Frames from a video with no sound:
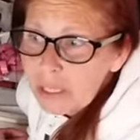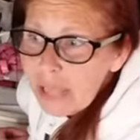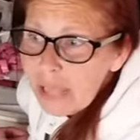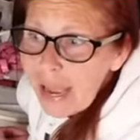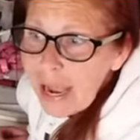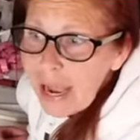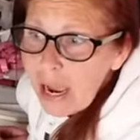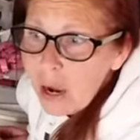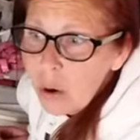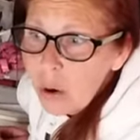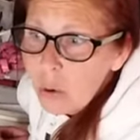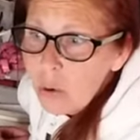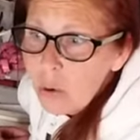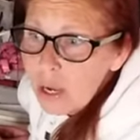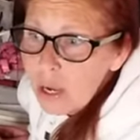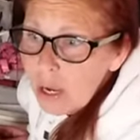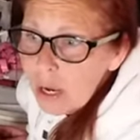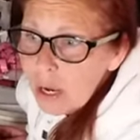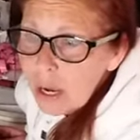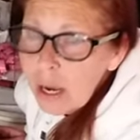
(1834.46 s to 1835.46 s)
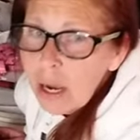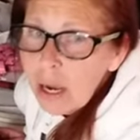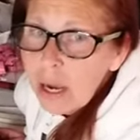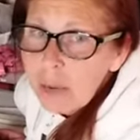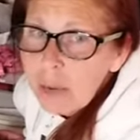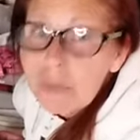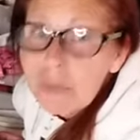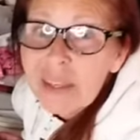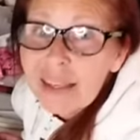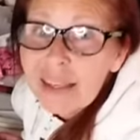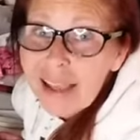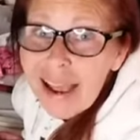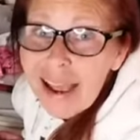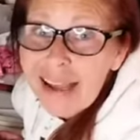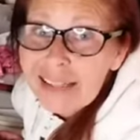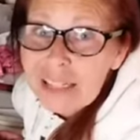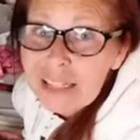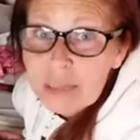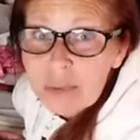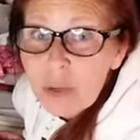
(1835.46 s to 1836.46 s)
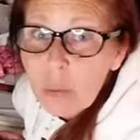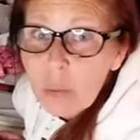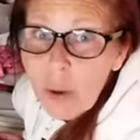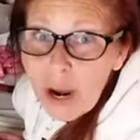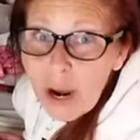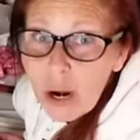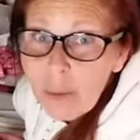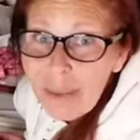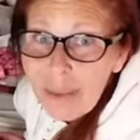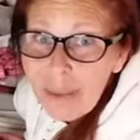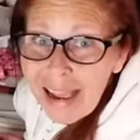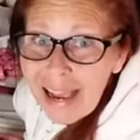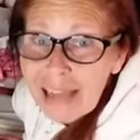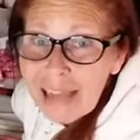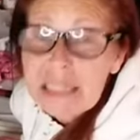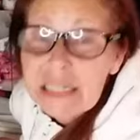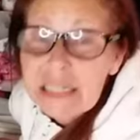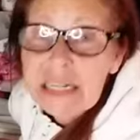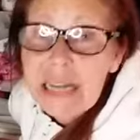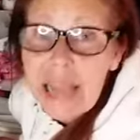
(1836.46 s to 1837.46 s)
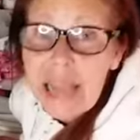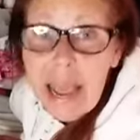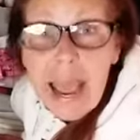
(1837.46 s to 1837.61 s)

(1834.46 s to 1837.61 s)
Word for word: allow, um, it has to be wire backed and it